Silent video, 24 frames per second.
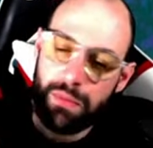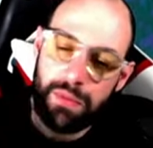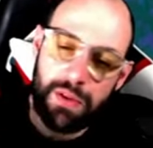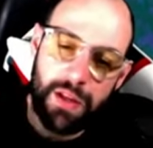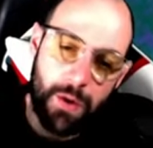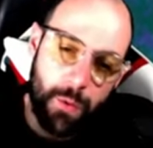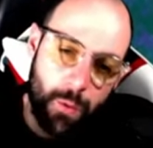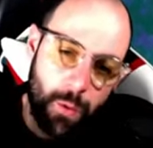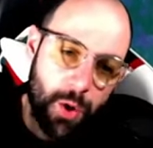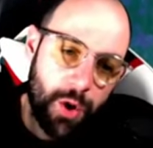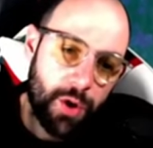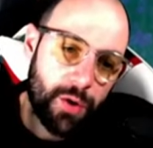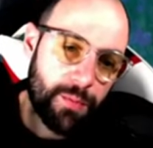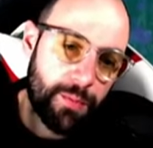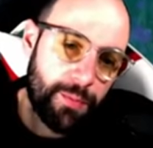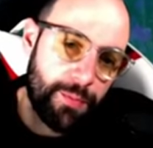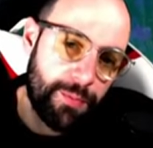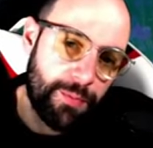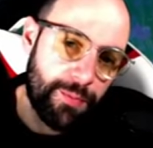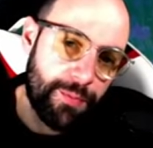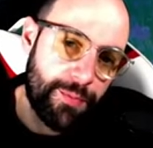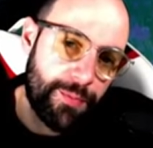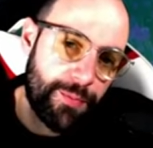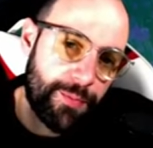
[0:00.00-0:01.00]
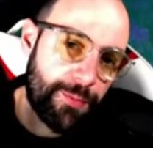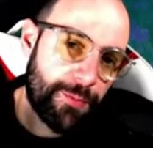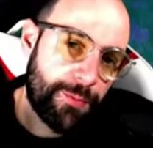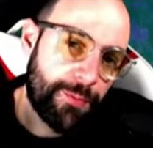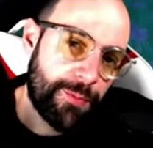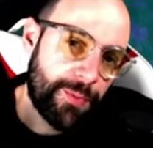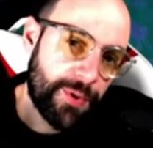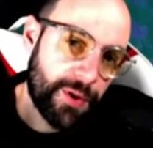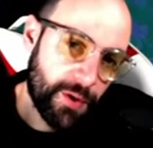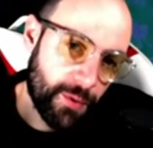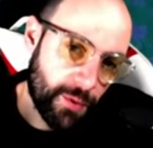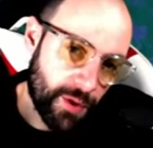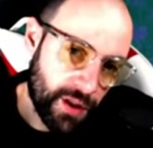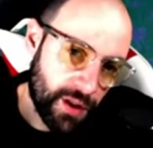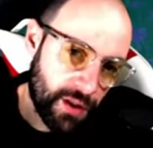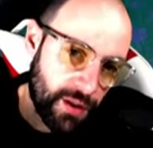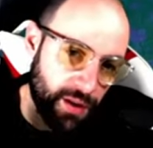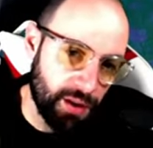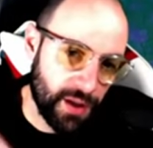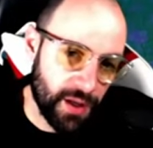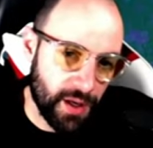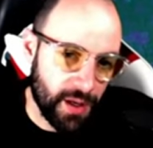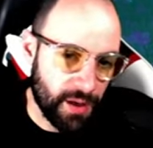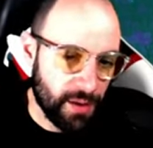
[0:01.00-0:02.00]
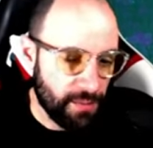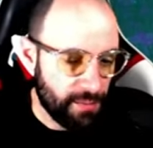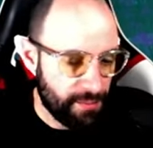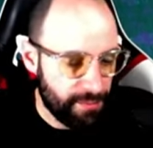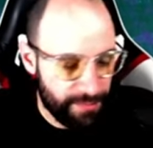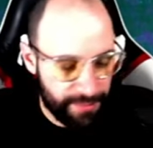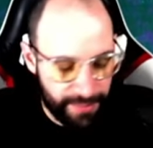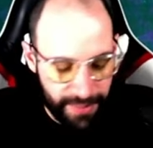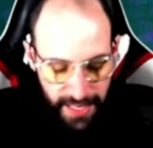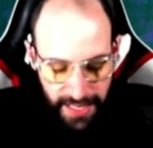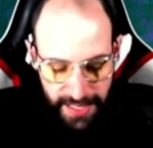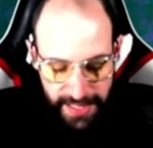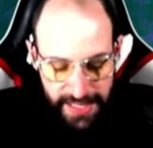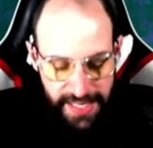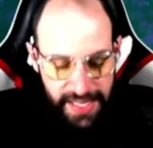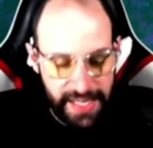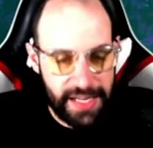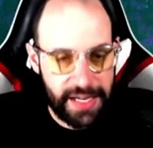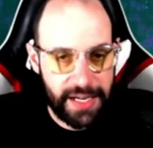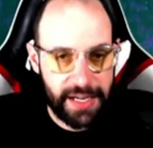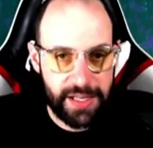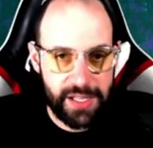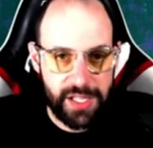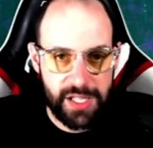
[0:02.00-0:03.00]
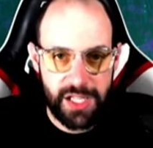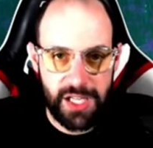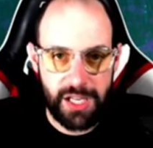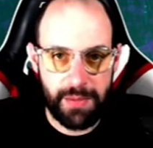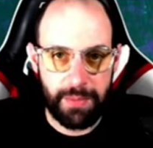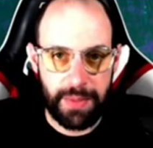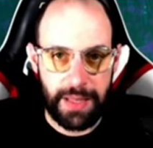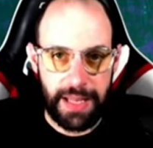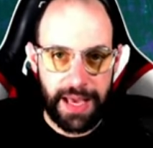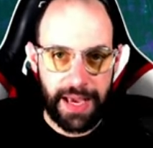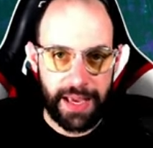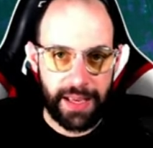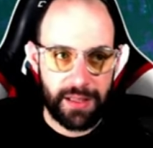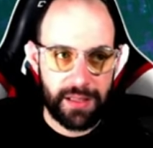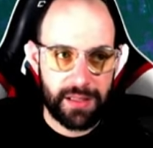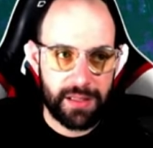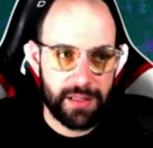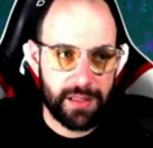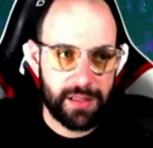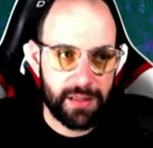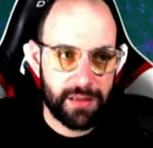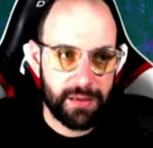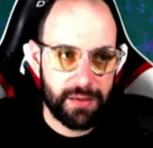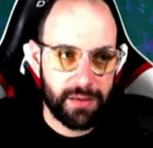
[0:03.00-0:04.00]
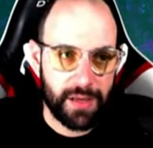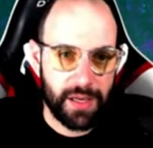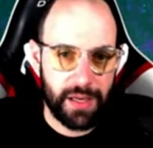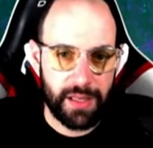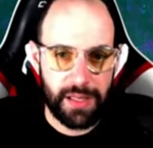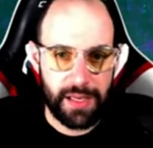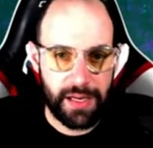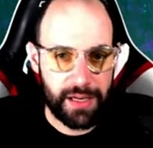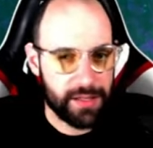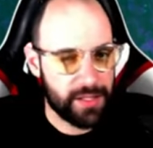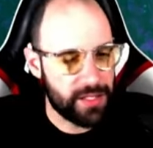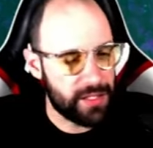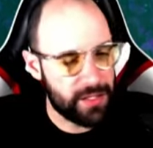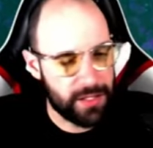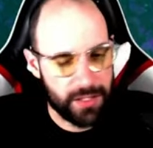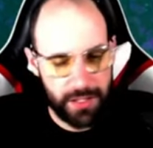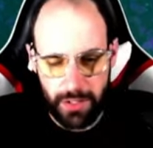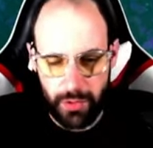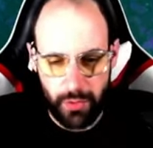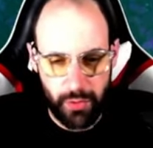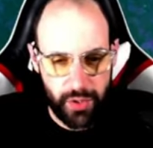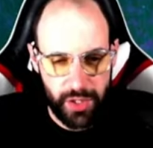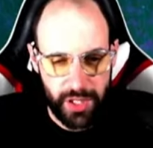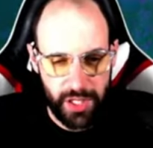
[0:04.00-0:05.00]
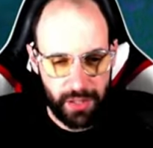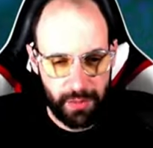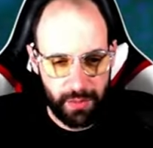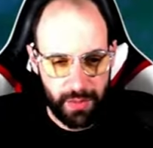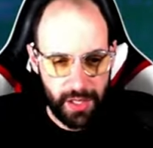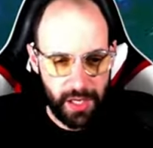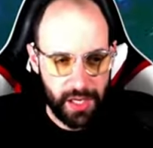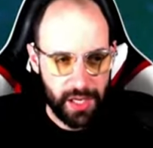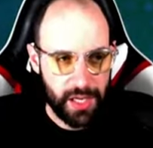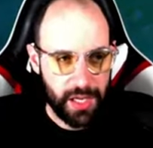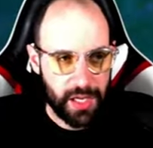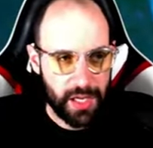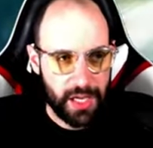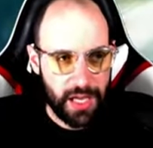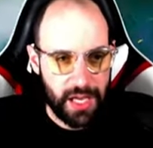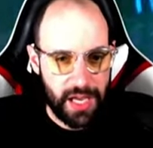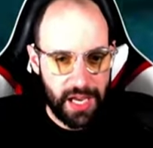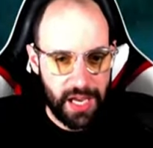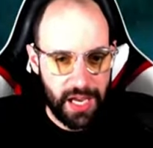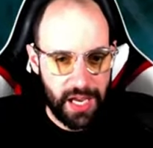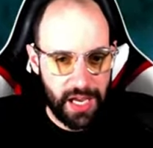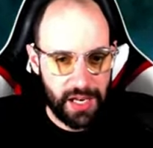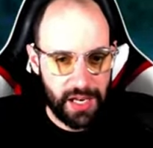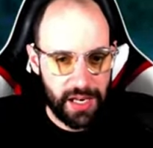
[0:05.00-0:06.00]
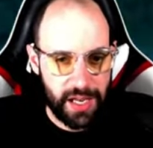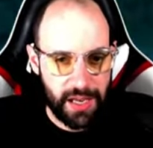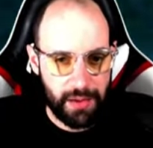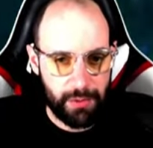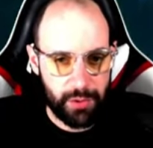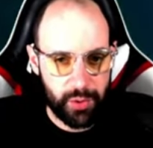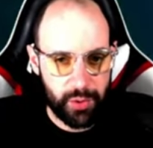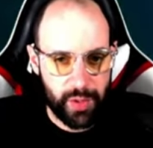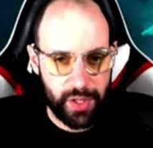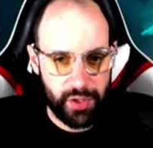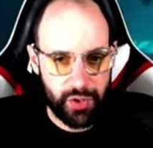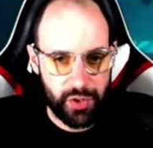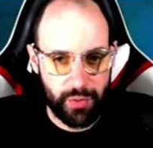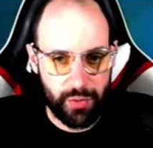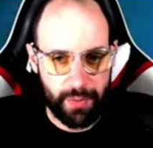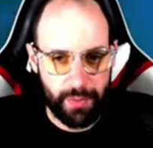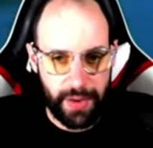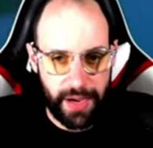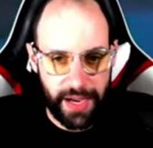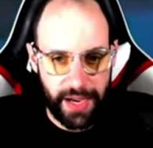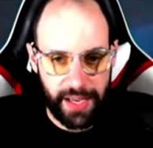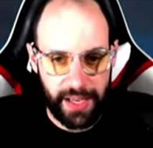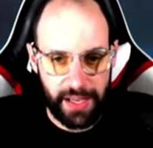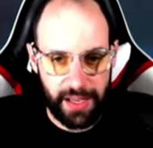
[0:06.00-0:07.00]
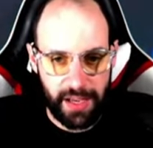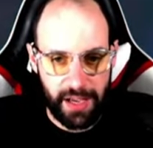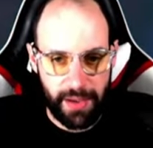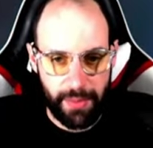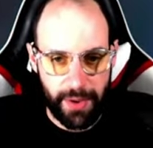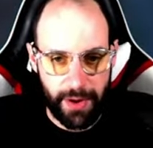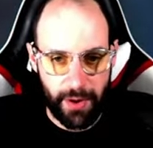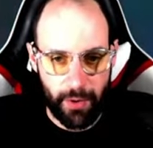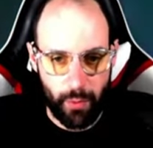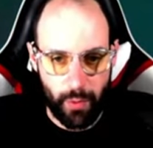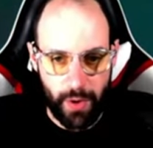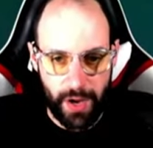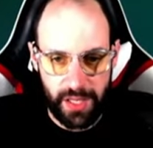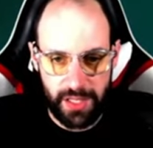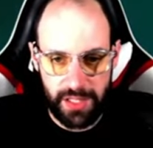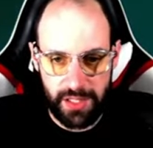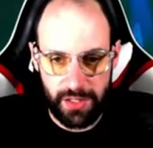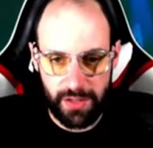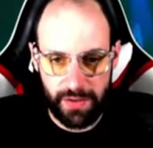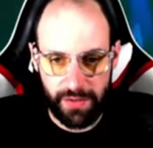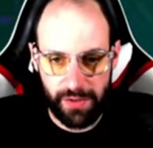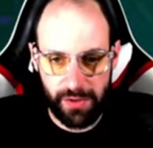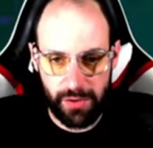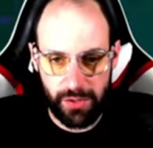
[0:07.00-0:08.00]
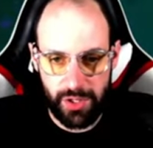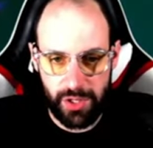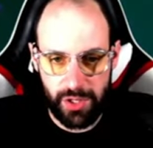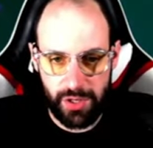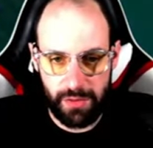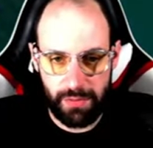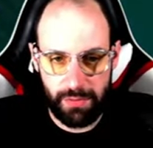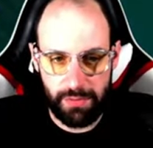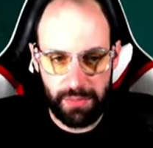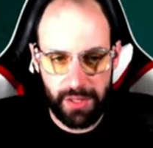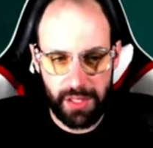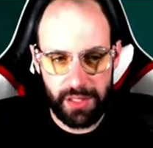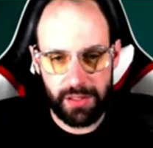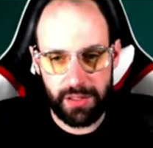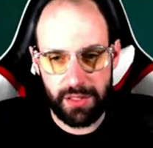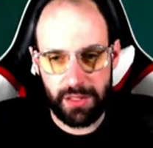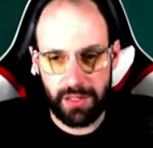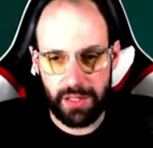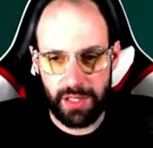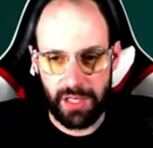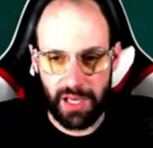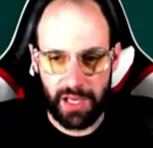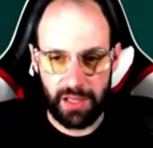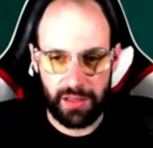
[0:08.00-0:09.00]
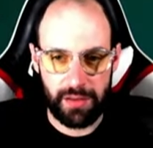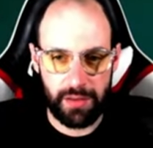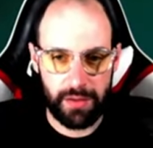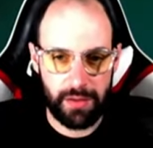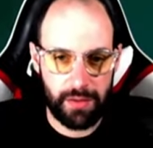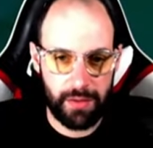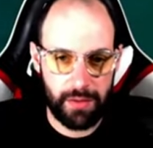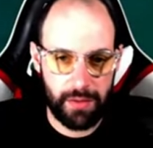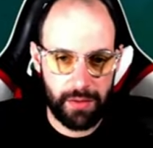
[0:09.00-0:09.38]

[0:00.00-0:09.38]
they work pretty well, but they are cheap lights. Okay, they are so cheap, and I will try to buy a better ones in the future, but not yet.